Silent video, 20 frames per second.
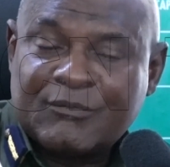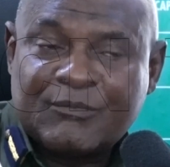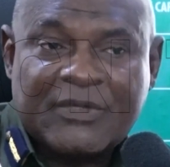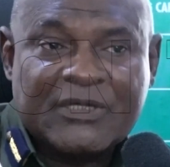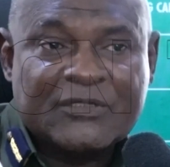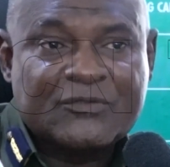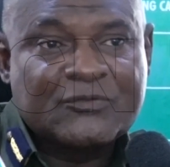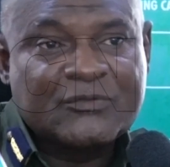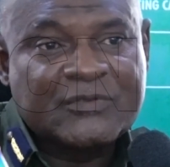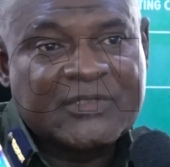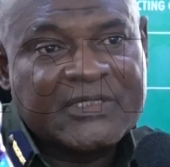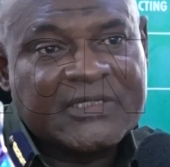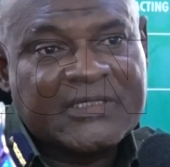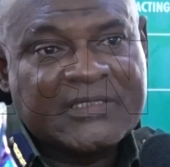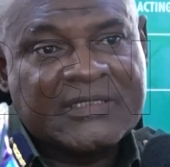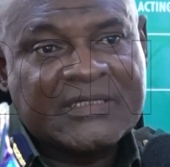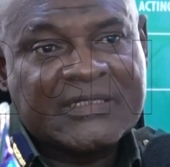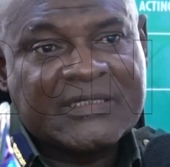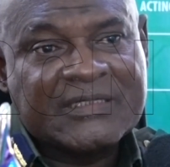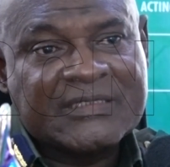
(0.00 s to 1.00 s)
But today
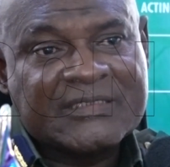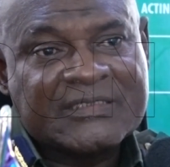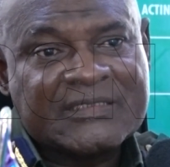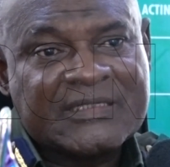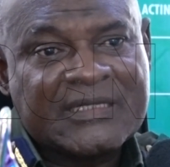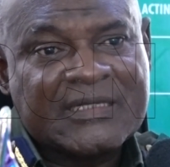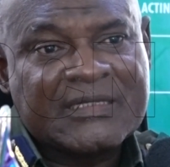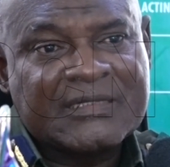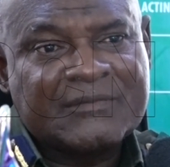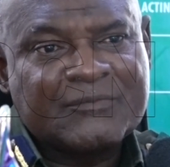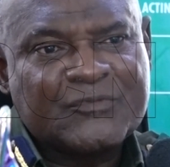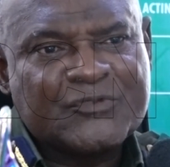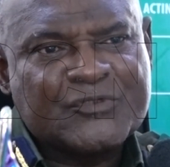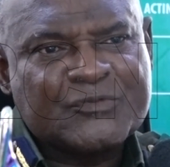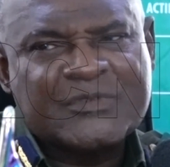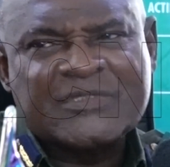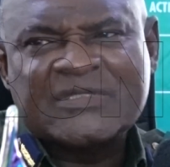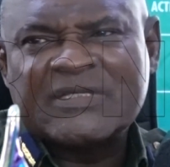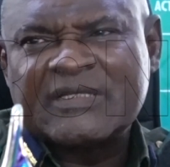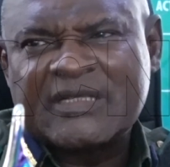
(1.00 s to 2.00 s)
in Nigeria,
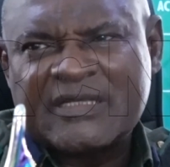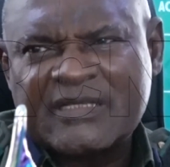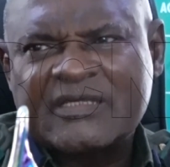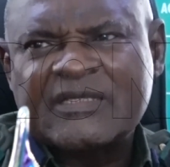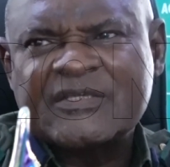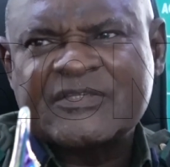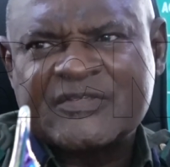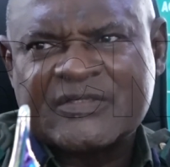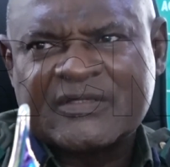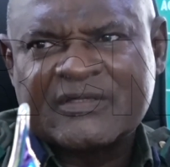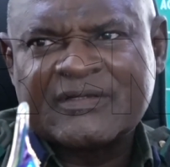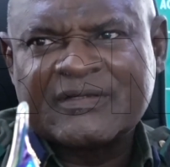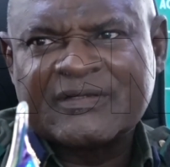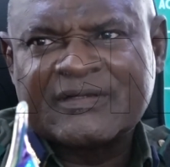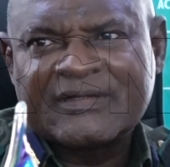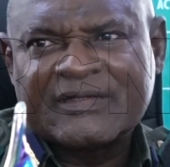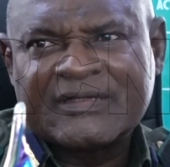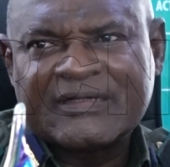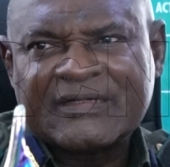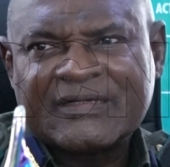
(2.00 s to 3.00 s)
Bushmeat is a delicacy.
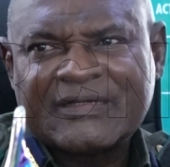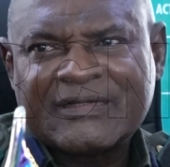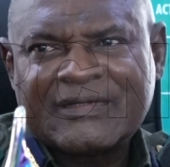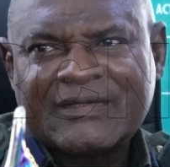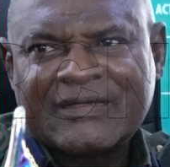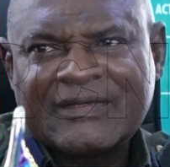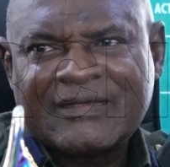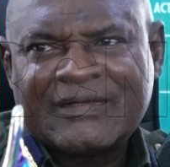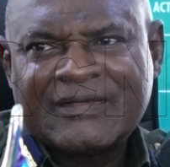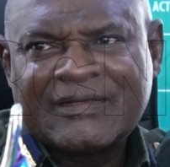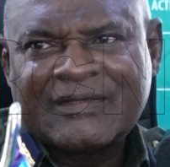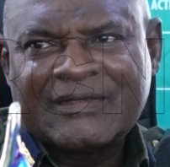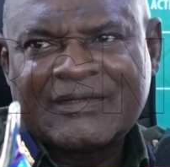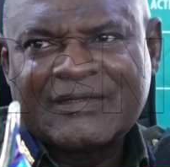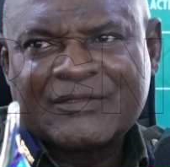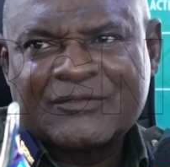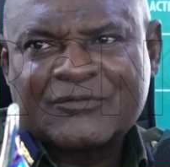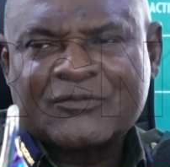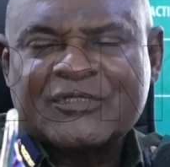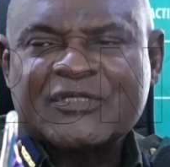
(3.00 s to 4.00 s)

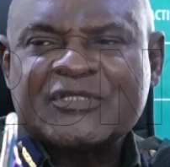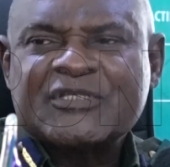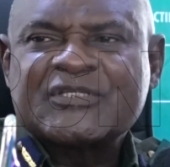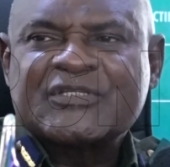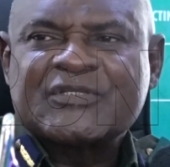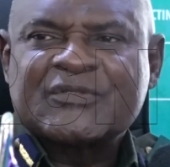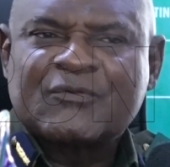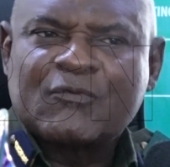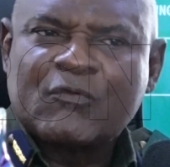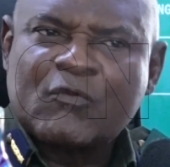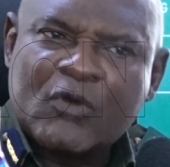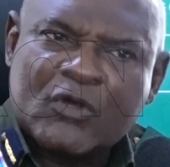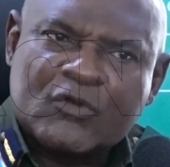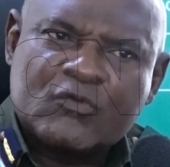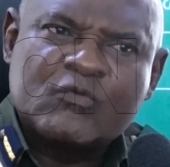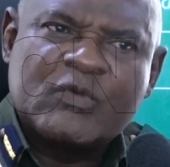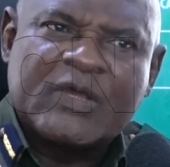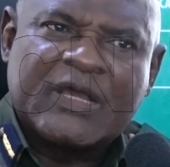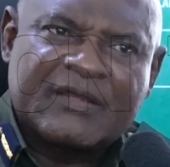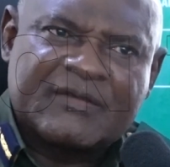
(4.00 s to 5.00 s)
So this is what
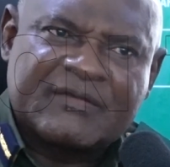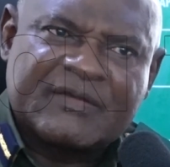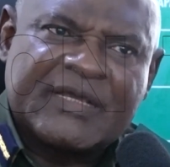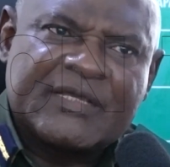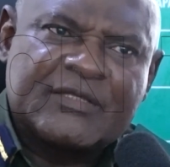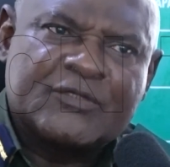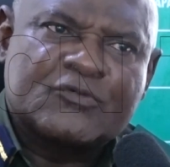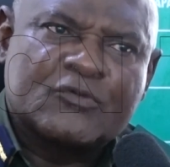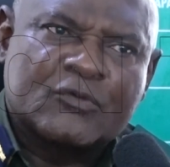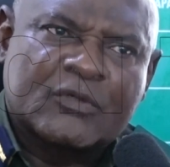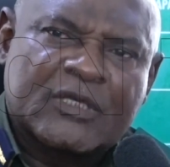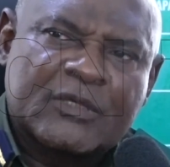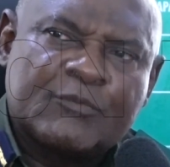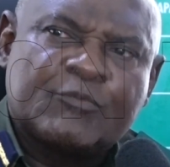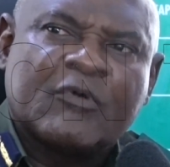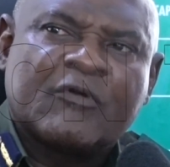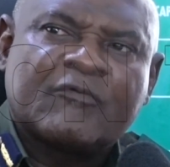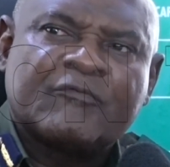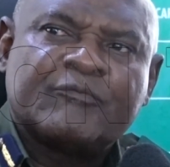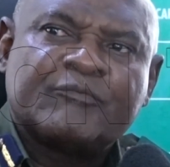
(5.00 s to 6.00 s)
we are trying to
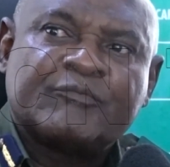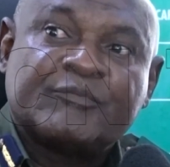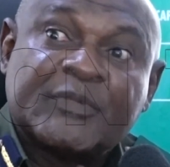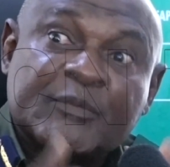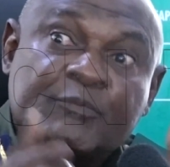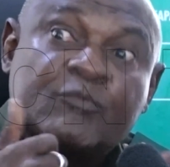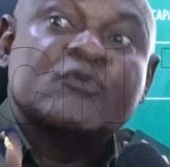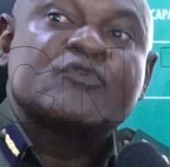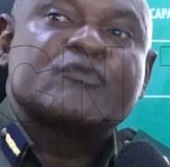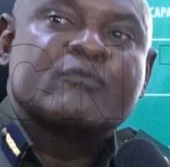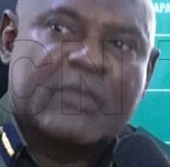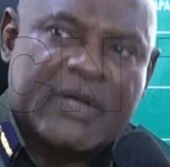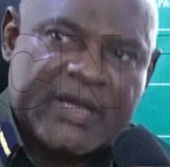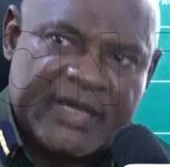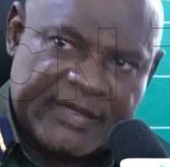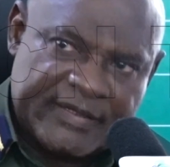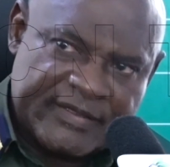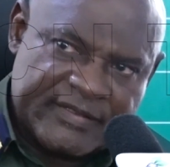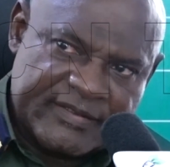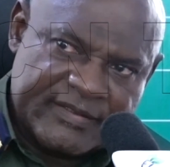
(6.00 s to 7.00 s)
keep up people's
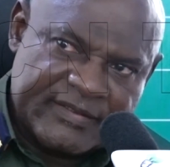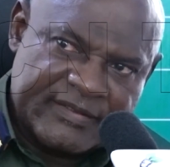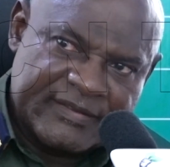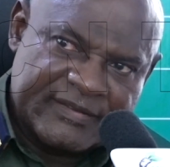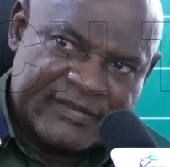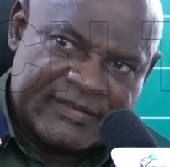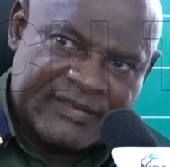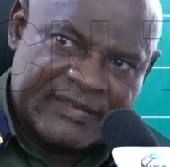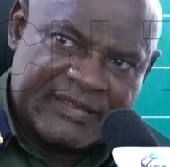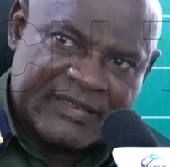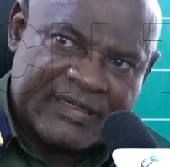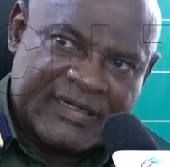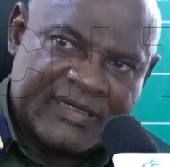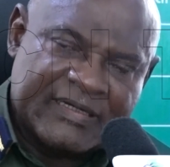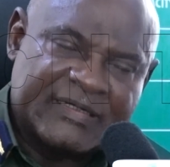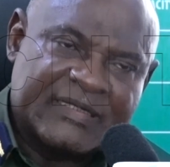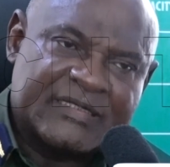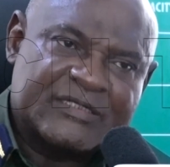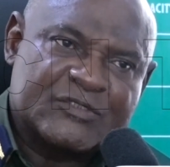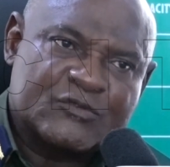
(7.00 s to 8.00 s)
mind.
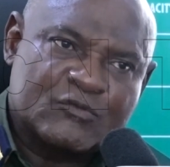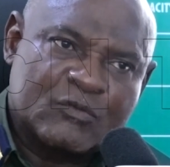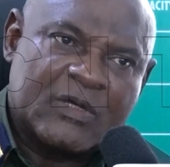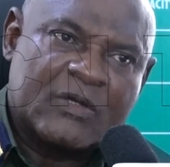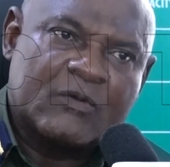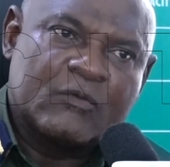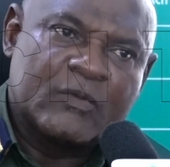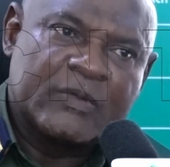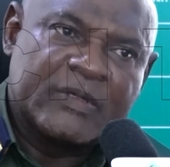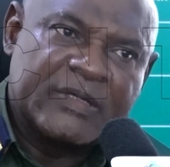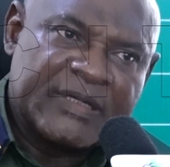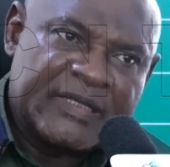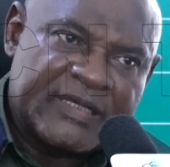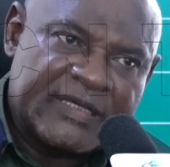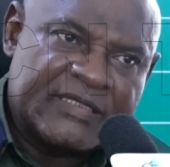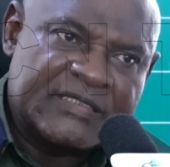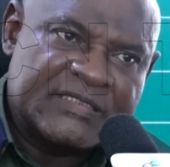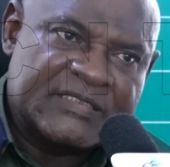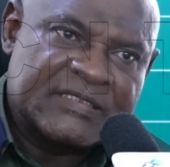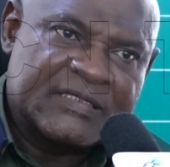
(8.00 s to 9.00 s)
And that is why we
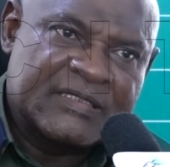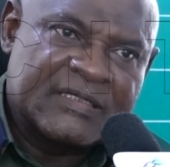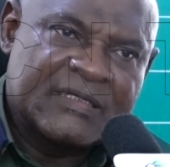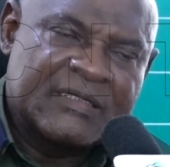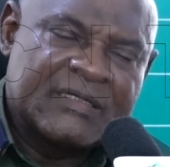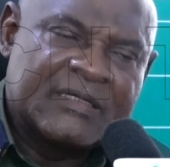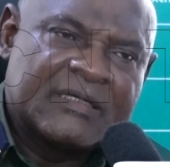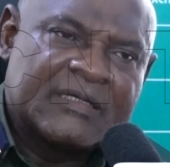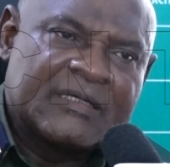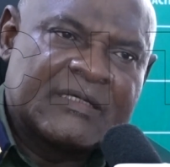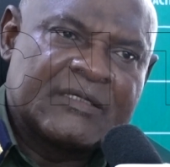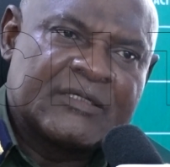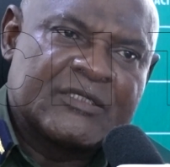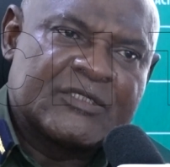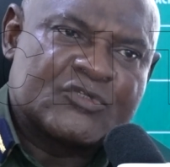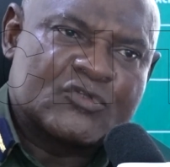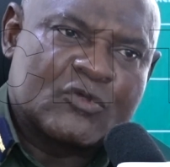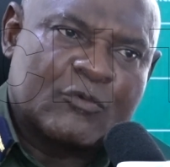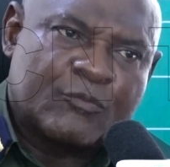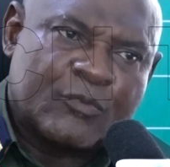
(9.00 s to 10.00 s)
need the
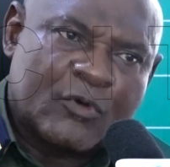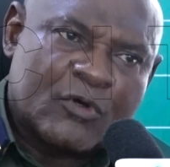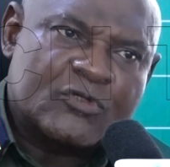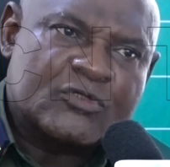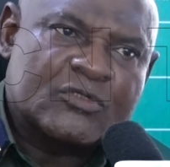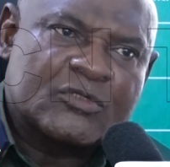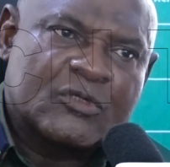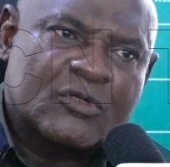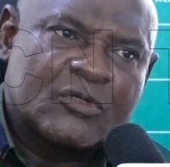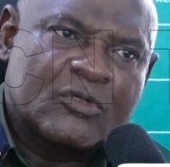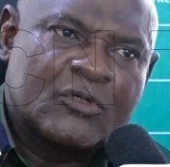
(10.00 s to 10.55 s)
support